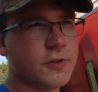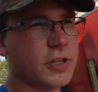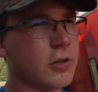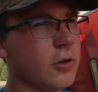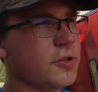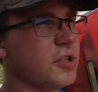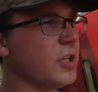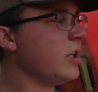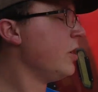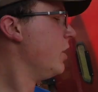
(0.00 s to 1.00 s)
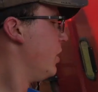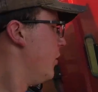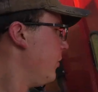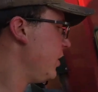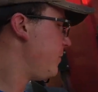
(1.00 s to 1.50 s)
15 loads
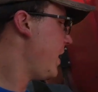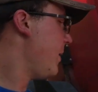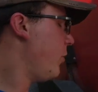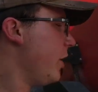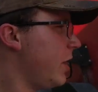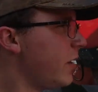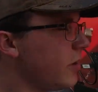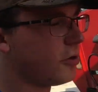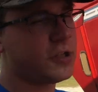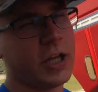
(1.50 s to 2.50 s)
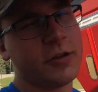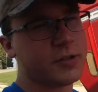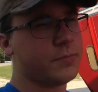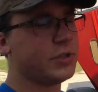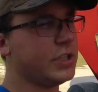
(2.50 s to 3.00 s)
with this bad boy, get our
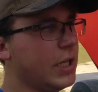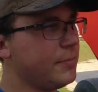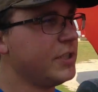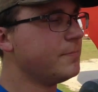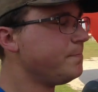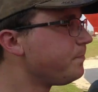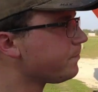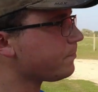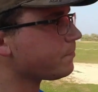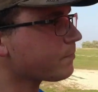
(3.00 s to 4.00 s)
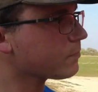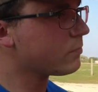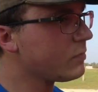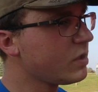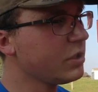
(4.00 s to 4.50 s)
silos completely empty,
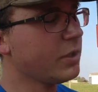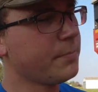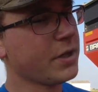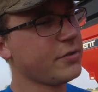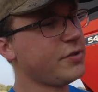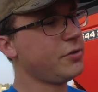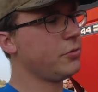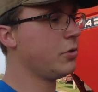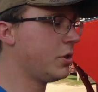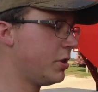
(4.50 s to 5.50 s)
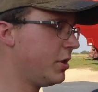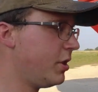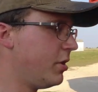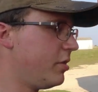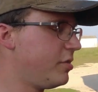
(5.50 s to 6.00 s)
compared to
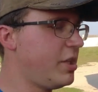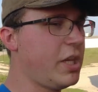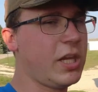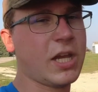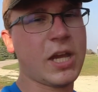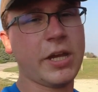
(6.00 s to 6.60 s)
say